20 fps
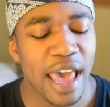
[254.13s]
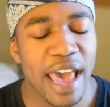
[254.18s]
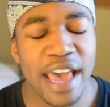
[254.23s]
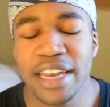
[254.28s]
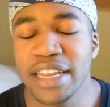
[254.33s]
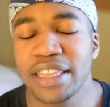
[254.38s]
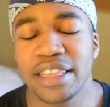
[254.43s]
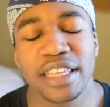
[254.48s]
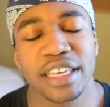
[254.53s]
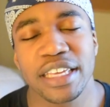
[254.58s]

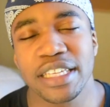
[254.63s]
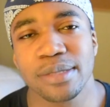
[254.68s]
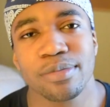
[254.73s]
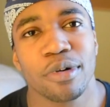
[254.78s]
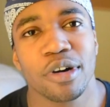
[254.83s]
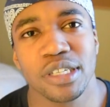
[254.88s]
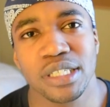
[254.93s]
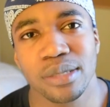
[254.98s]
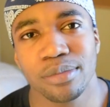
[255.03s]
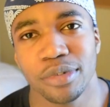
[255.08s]
anything is
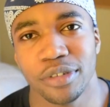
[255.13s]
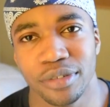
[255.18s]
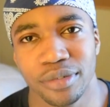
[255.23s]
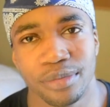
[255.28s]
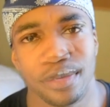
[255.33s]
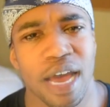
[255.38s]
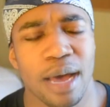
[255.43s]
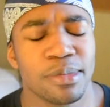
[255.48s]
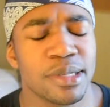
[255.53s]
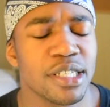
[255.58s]
possible.
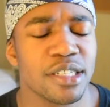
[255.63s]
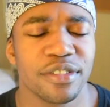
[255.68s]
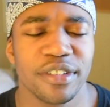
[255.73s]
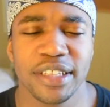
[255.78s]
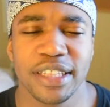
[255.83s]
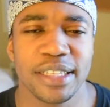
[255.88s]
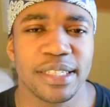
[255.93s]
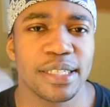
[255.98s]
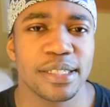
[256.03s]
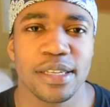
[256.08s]
I'm
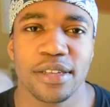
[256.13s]
sorry this